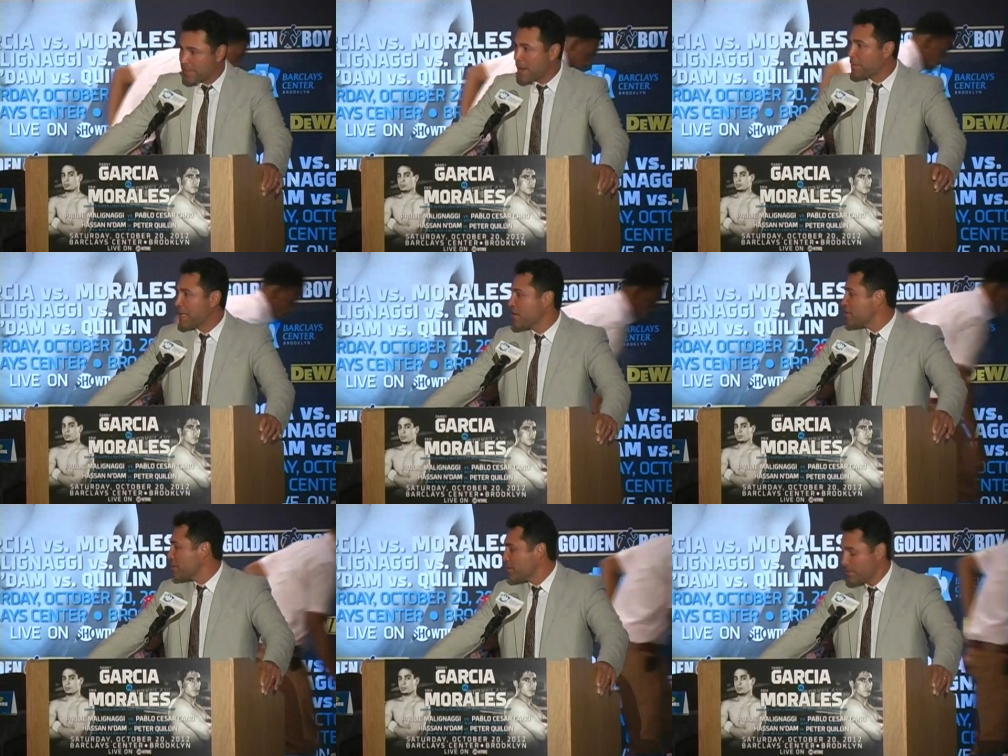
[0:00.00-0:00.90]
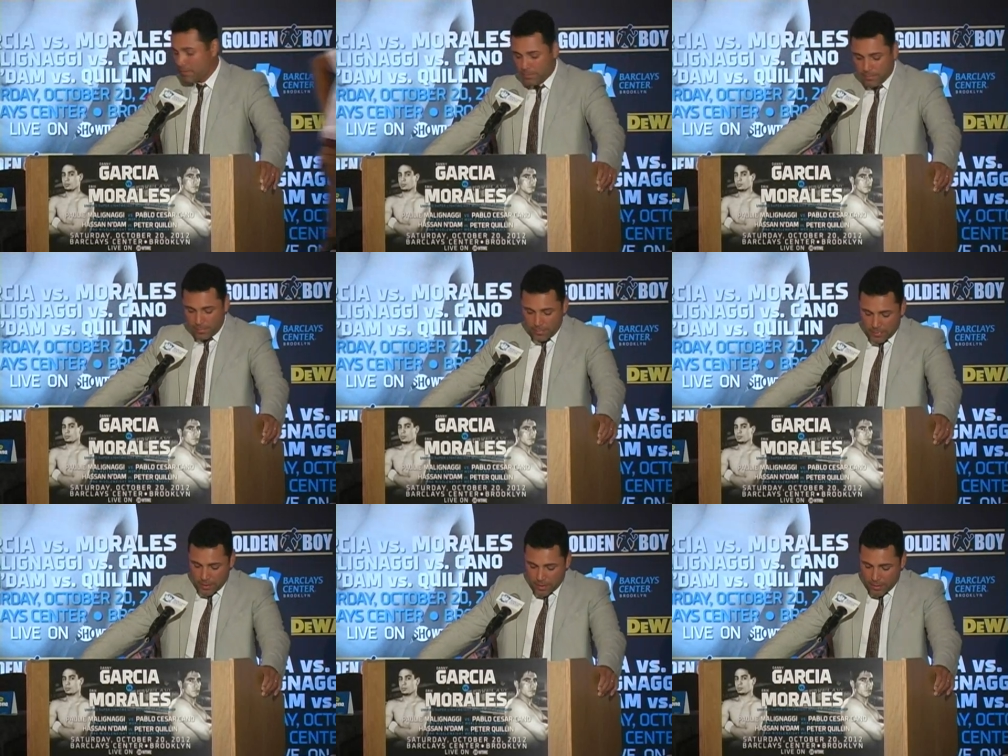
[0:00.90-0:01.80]
is my pleasure
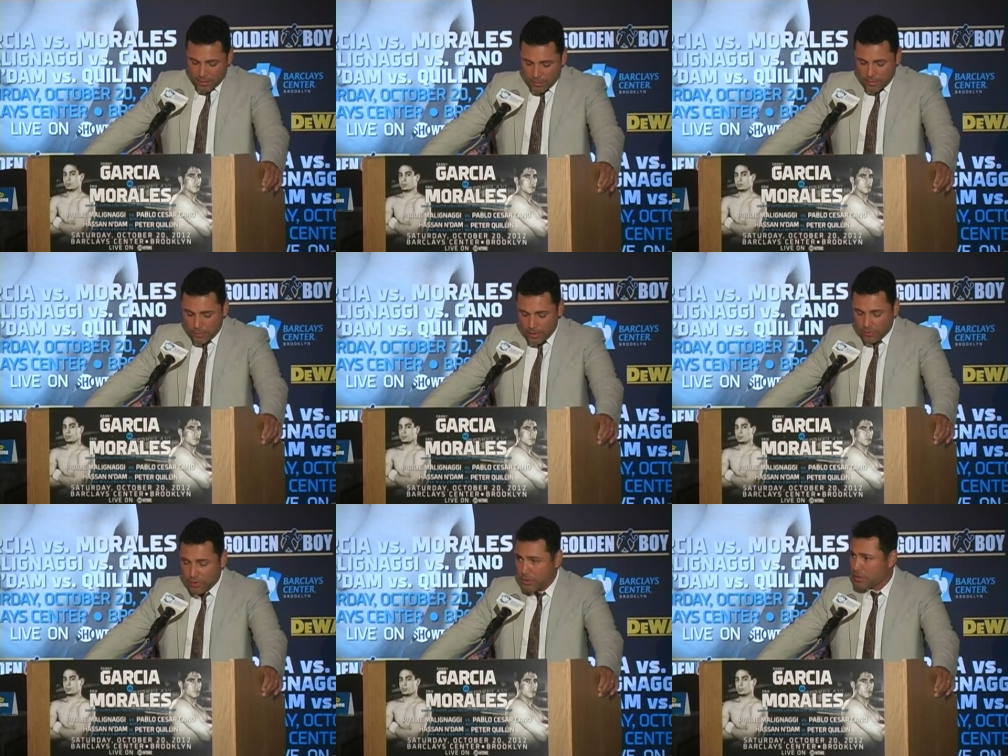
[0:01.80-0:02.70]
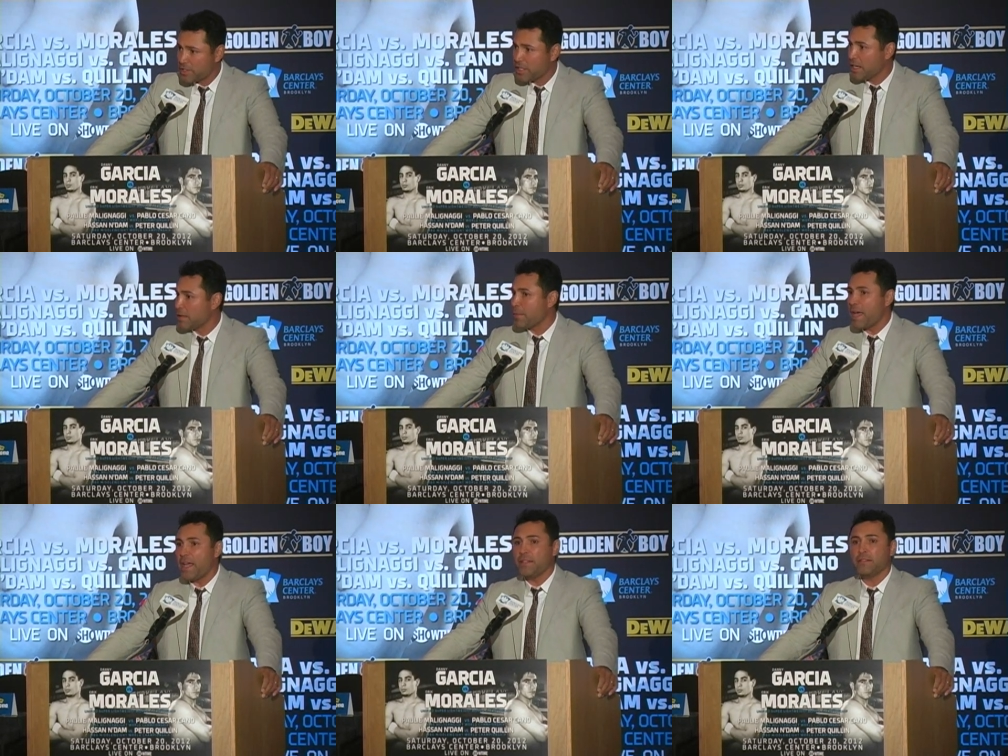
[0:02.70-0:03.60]
to introduce a young
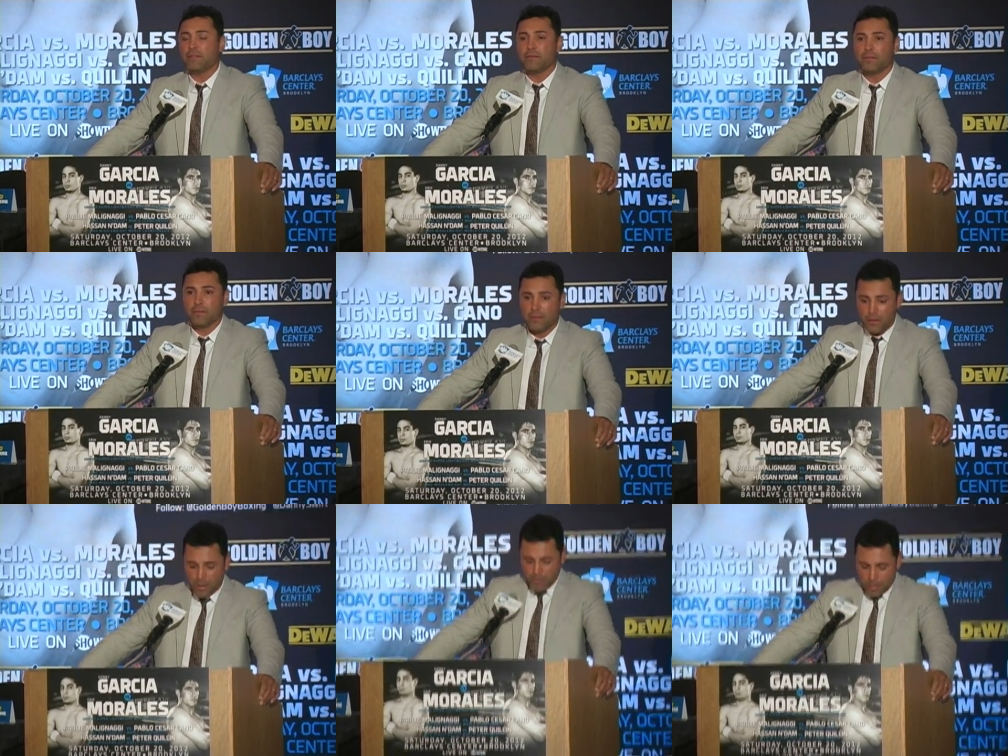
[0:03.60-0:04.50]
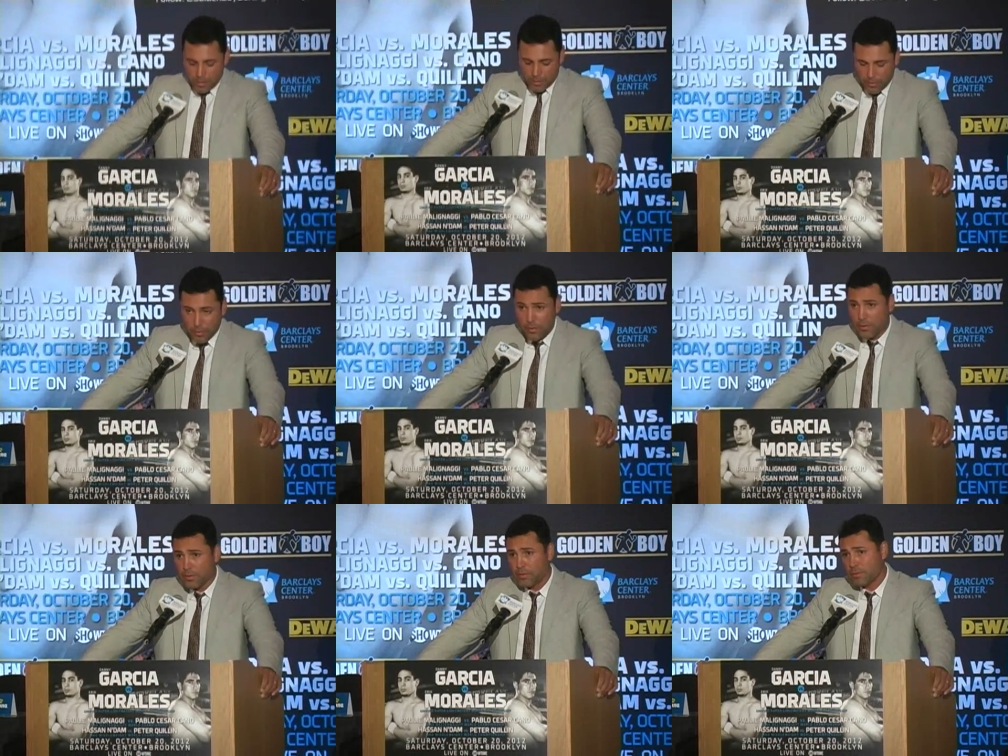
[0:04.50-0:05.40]
man
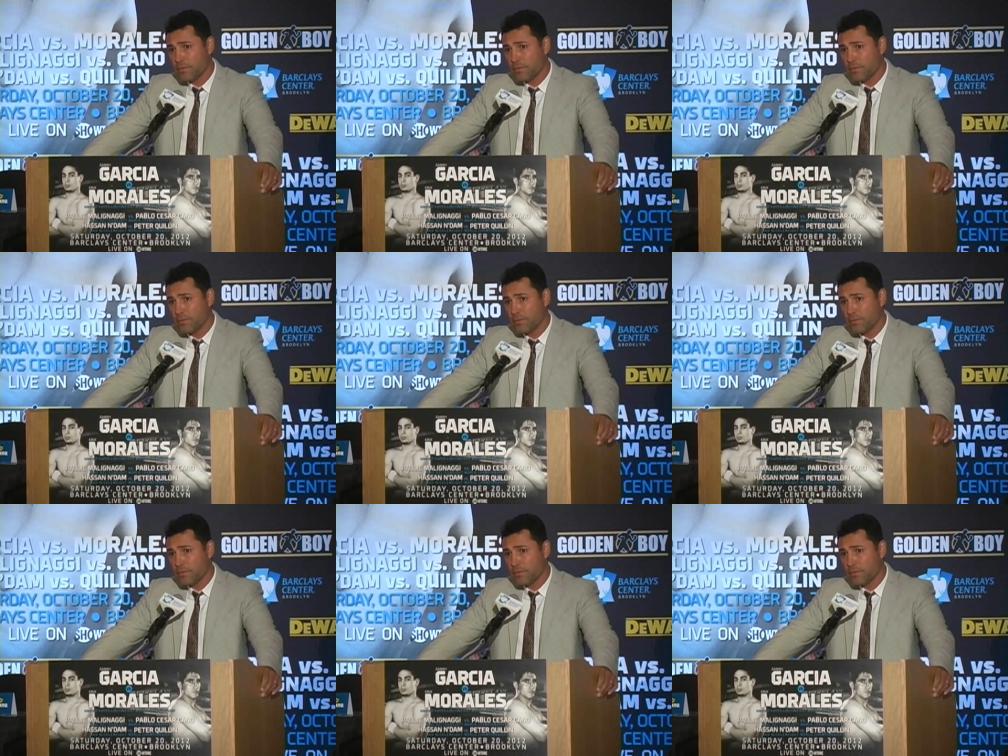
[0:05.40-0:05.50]
who